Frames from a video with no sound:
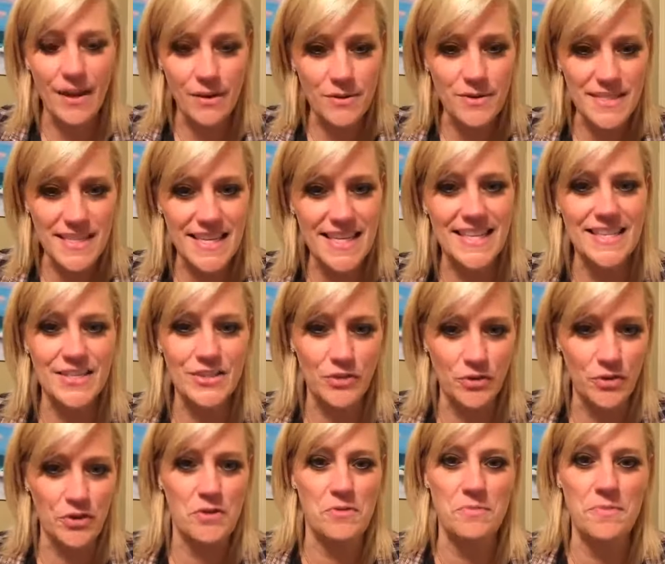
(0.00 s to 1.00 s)
his
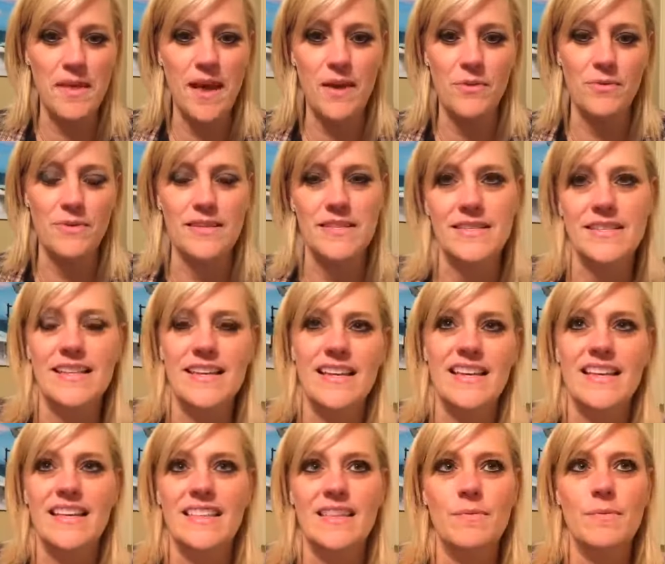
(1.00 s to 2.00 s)
group, that was
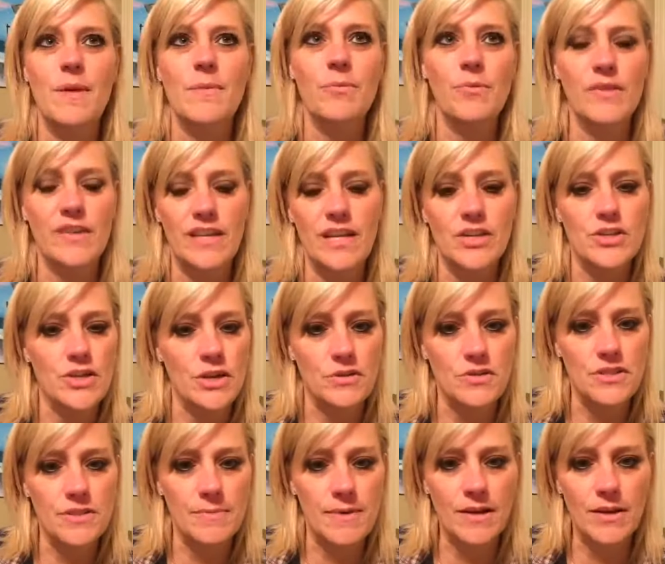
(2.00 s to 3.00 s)
the people that he chose
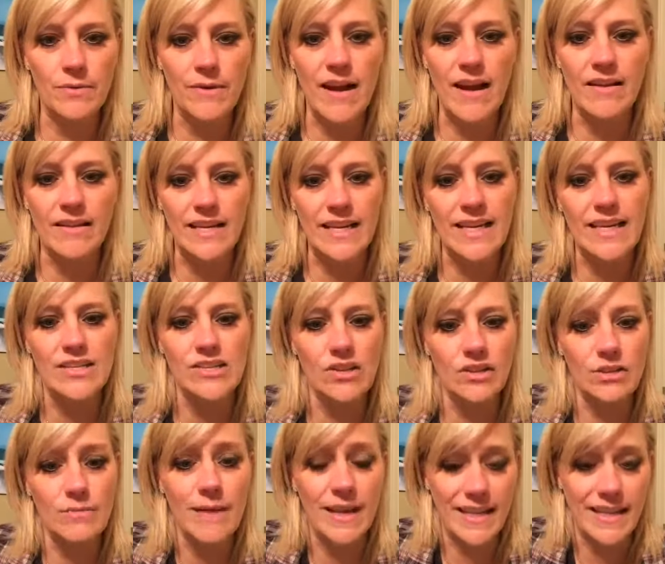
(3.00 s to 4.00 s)
to be around, and he told
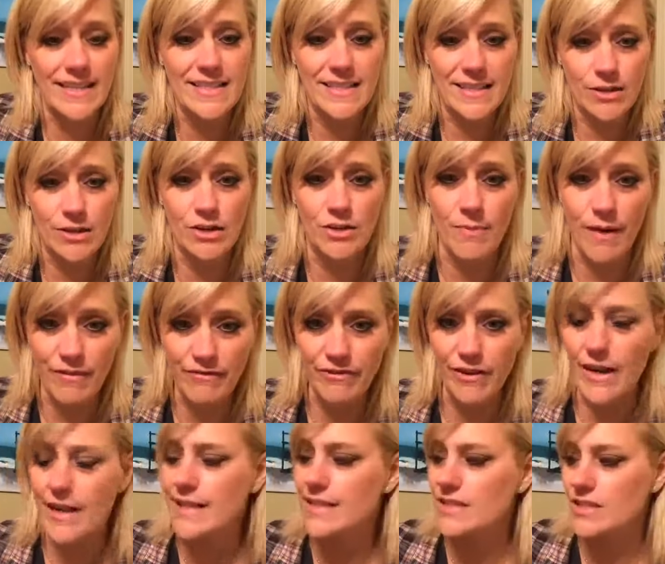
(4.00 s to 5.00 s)
them, I consider you my
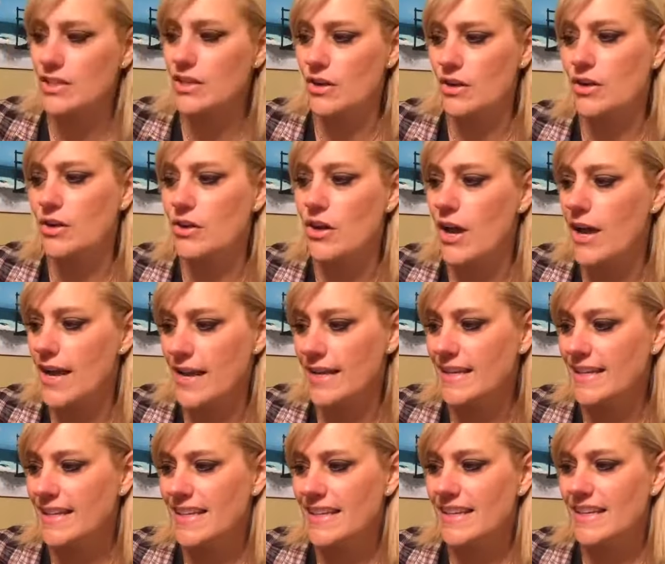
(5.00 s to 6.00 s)
friends. You know, you're not
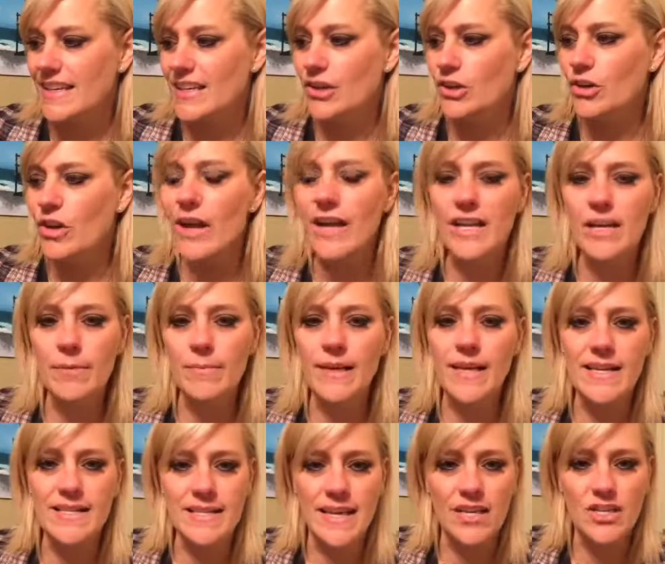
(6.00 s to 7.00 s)
here
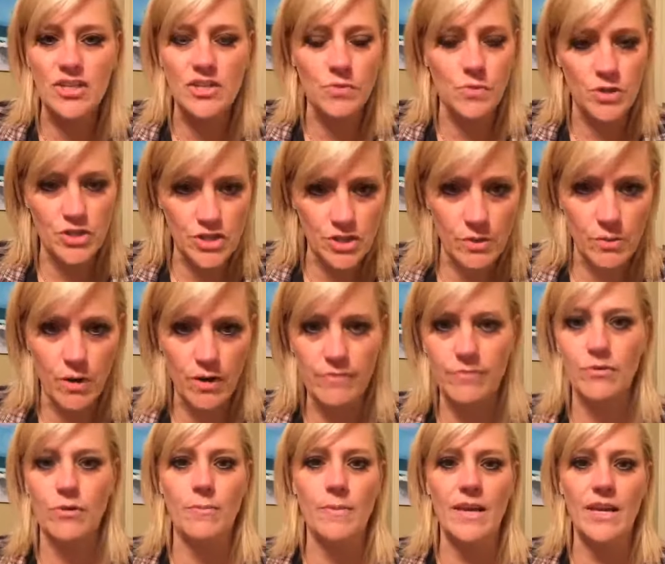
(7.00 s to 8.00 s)
because I just want you to work
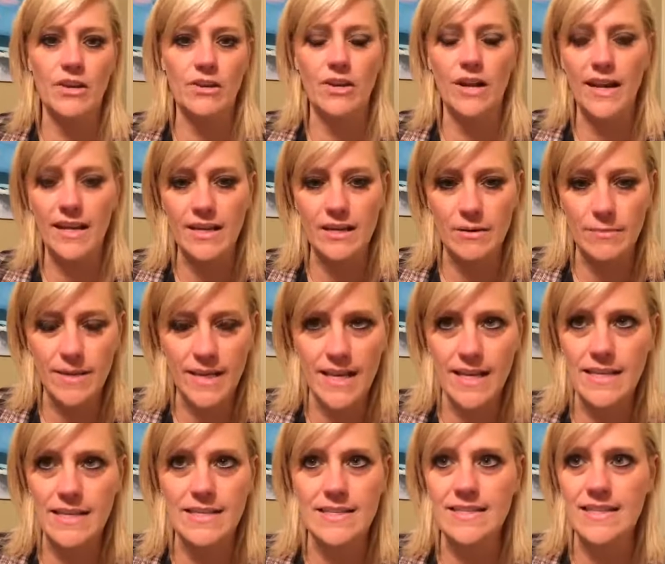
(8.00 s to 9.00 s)
for me. You're not here
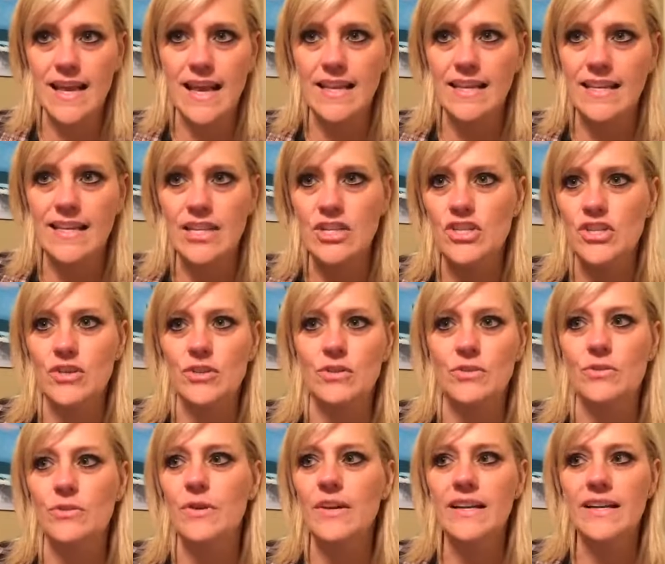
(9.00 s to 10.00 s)
because I need
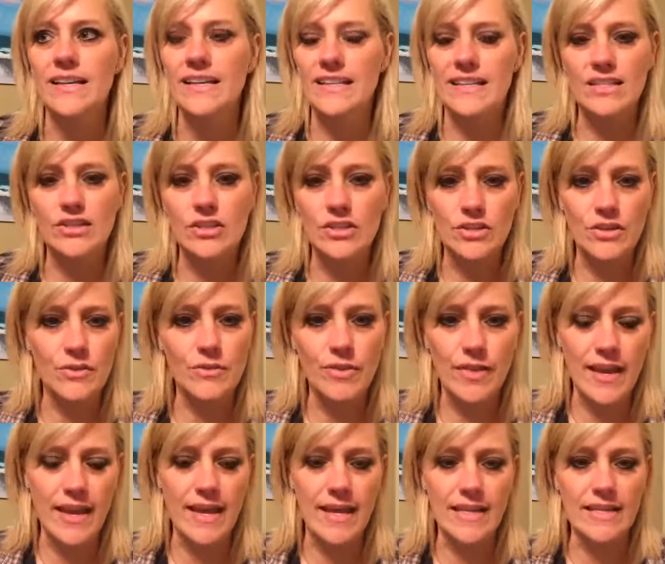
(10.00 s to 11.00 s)
you to do
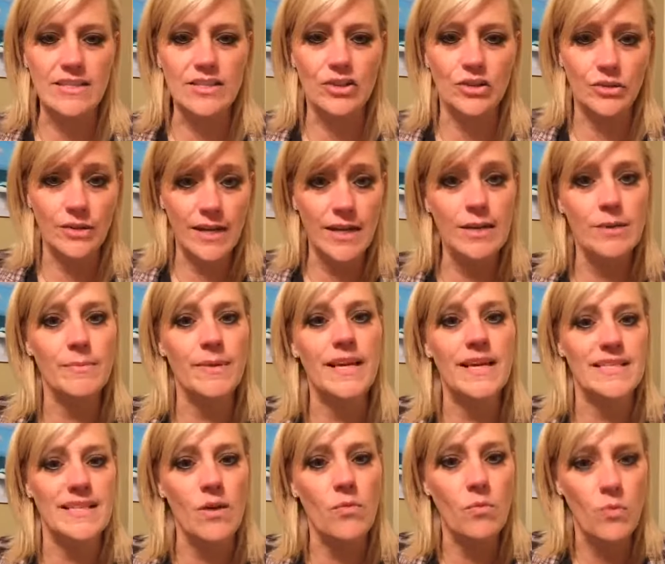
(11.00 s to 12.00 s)
things. You're here because
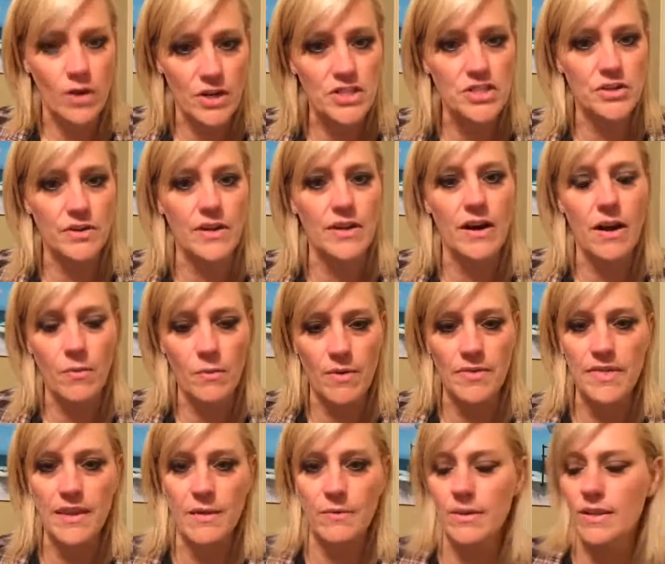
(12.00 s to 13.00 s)
I want you here. I want
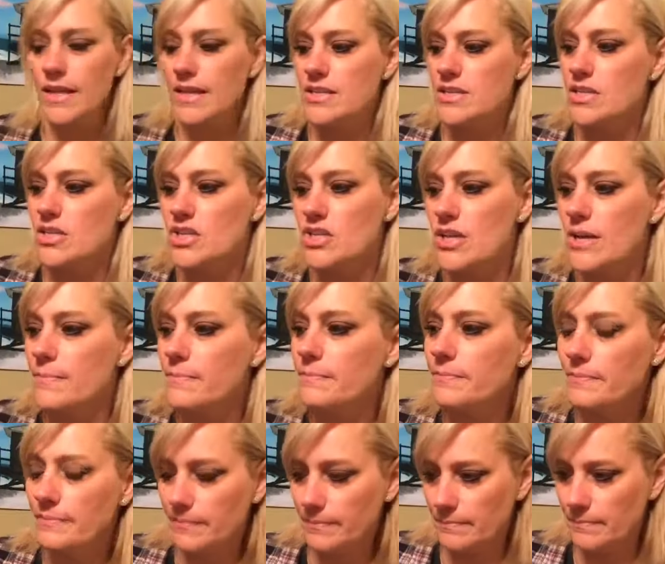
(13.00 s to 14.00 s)
that relationship.
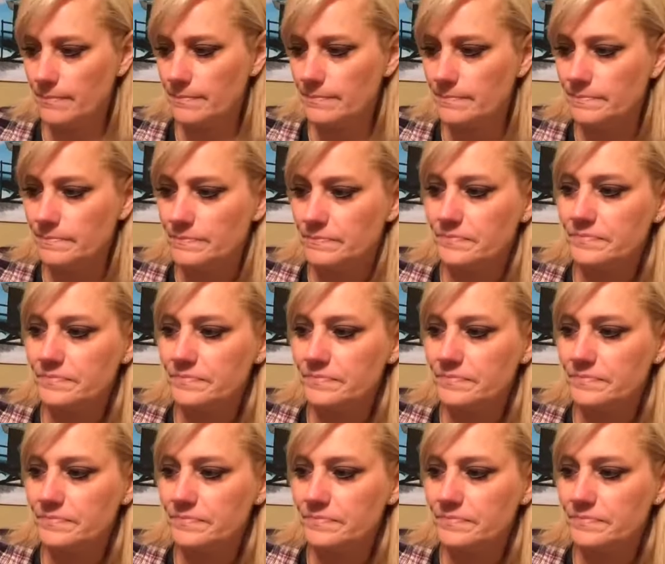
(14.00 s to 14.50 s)
It